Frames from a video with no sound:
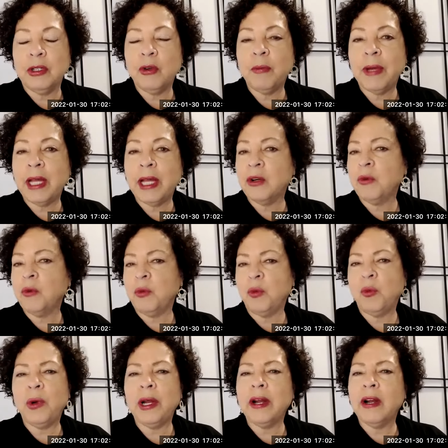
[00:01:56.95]
no matter
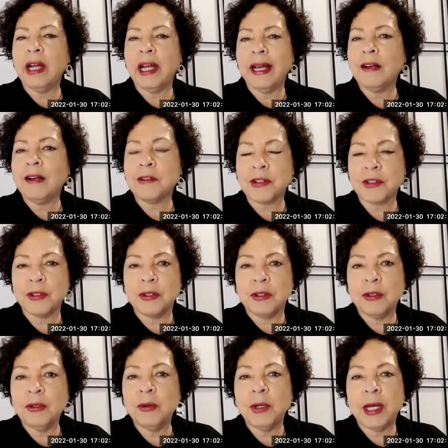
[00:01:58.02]
where else
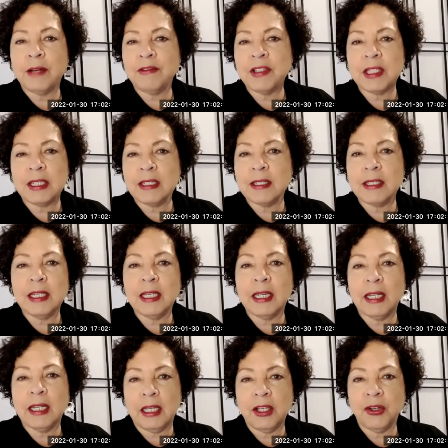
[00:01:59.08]
you have
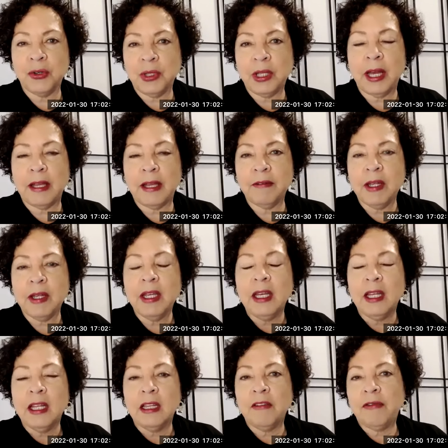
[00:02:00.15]
succeeded in your life.
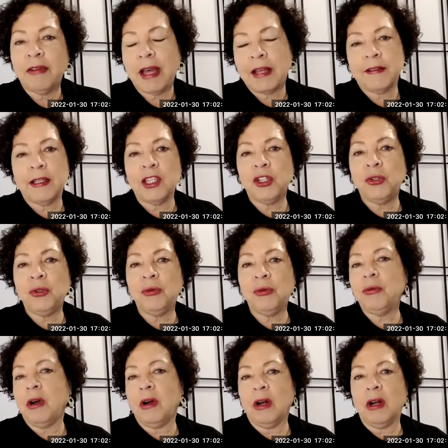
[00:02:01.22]
The fact that
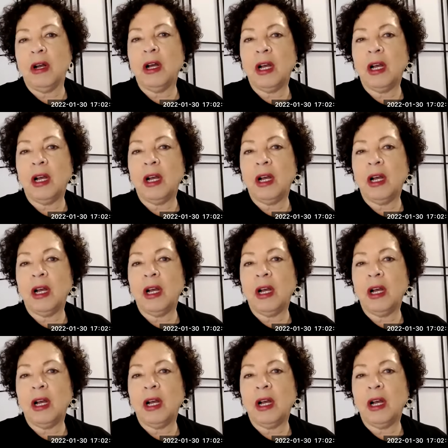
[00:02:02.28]
you are